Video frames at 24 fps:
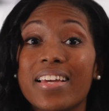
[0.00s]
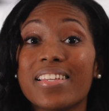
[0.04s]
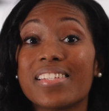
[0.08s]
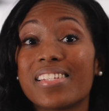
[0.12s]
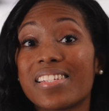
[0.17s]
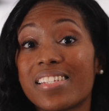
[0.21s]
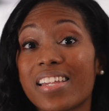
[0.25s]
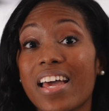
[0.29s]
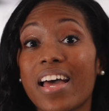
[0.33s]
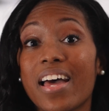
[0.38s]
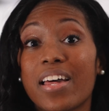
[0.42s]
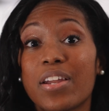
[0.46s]

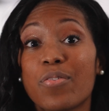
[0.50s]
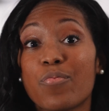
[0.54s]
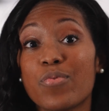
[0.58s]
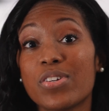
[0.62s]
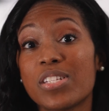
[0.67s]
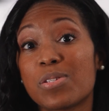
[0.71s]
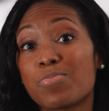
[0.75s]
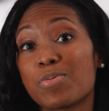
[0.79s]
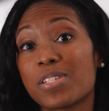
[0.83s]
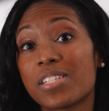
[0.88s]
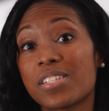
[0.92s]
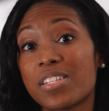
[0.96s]
Instead, we
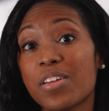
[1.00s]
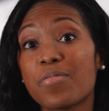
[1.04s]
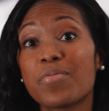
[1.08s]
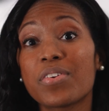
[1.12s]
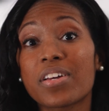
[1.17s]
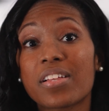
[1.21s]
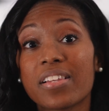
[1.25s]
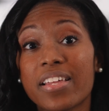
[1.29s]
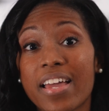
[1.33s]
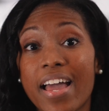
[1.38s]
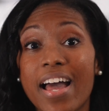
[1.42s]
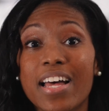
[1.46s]

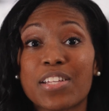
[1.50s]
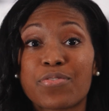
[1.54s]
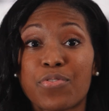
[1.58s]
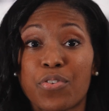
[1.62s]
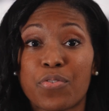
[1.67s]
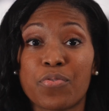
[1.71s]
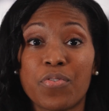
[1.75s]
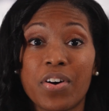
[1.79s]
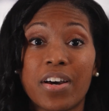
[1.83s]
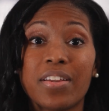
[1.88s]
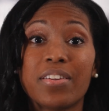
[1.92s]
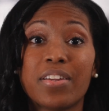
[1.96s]
specifically ask
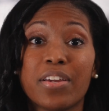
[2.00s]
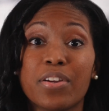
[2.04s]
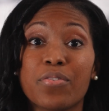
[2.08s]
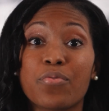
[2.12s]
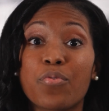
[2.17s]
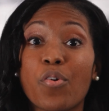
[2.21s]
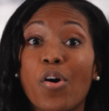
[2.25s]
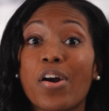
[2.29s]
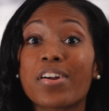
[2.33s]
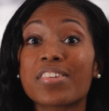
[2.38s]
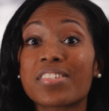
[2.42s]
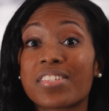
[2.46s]
for funding
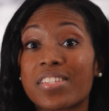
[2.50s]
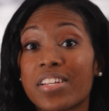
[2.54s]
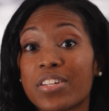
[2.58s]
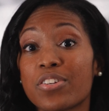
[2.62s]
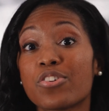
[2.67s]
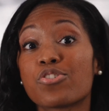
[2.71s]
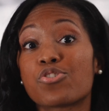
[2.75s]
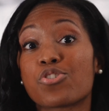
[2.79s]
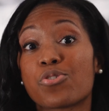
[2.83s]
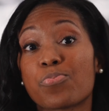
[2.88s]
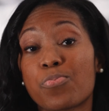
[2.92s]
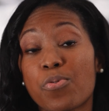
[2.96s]
for our
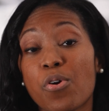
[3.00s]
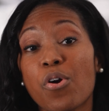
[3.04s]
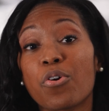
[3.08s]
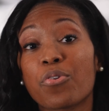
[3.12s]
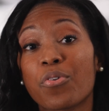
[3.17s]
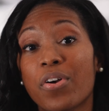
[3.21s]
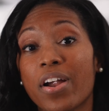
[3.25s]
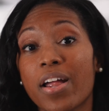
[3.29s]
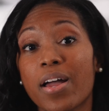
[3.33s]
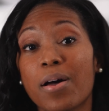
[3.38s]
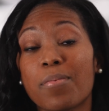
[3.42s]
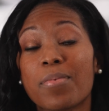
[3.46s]
signature
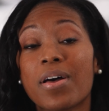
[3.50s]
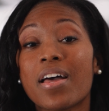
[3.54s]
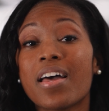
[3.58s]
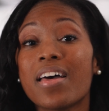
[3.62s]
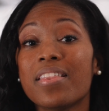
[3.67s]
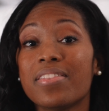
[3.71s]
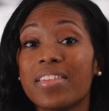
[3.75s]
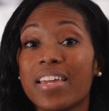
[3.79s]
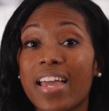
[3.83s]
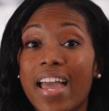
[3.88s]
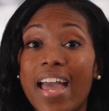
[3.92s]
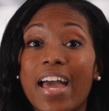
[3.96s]
program,
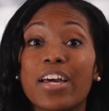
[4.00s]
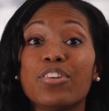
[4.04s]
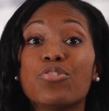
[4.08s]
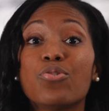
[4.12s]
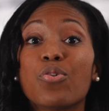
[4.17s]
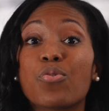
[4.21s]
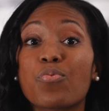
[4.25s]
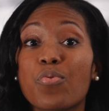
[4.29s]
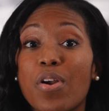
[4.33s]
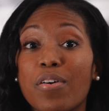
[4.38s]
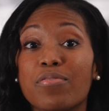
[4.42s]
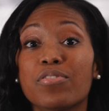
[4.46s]
the
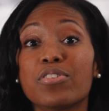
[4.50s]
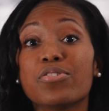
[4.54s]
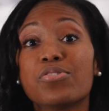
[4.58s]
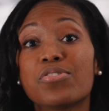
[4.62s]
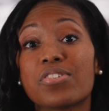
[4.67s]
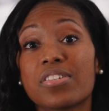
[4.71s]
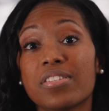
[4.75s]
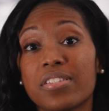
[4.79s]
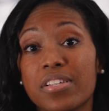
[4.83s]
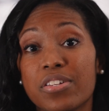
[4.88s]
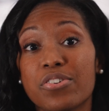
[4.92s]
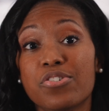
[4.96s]
annual
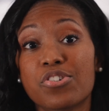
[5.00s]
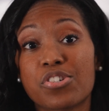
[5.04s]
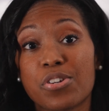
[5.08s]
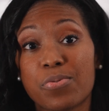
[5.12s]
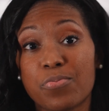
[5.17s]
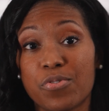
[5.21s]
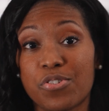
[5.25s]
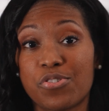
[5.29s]
Revolution Leadership